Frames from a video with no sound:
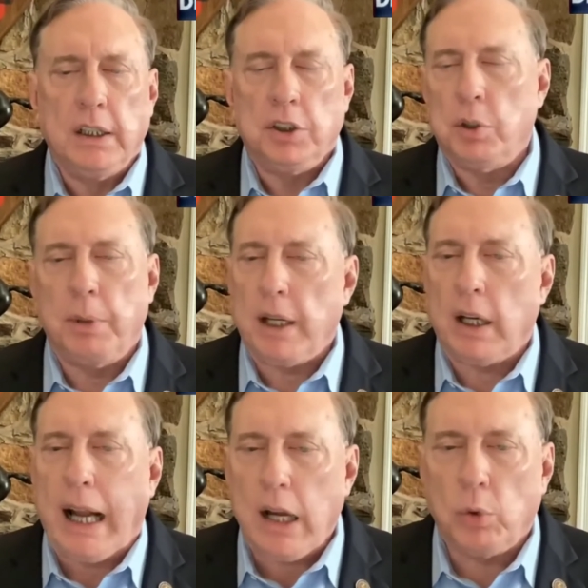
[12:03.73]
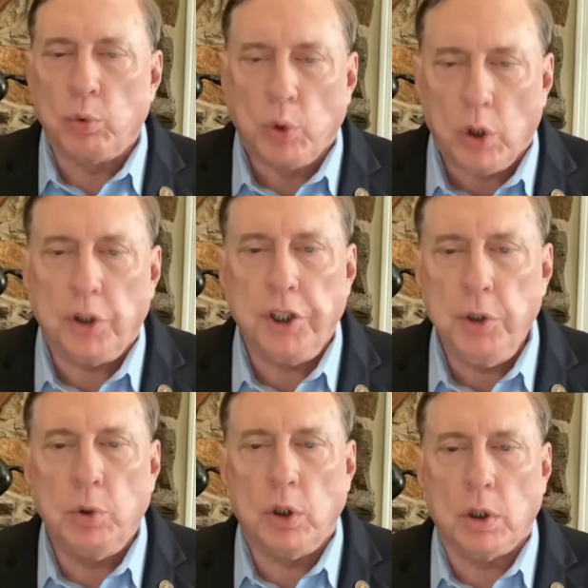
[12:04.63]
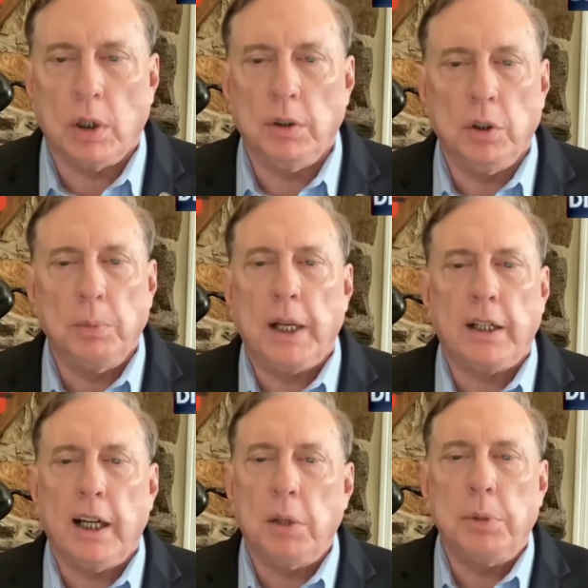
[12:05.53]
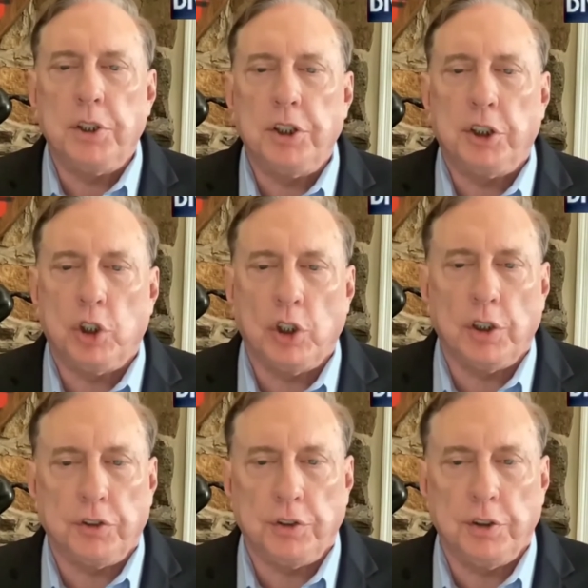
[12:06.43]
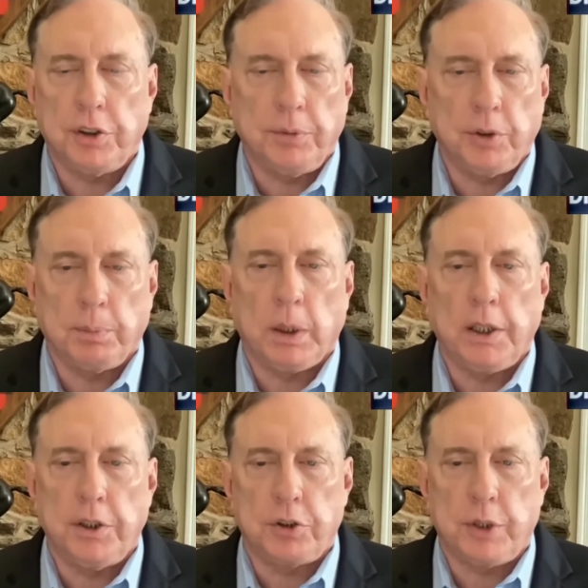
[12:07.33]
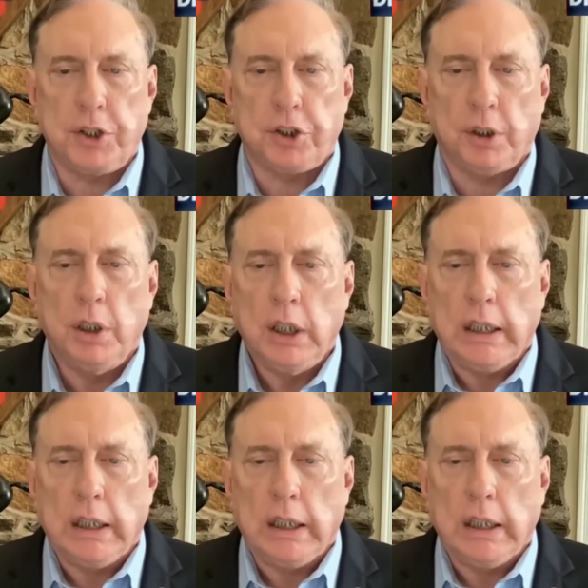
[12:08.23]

no matter how wrong you are, no matter how much it costs in terms of blood and treasure,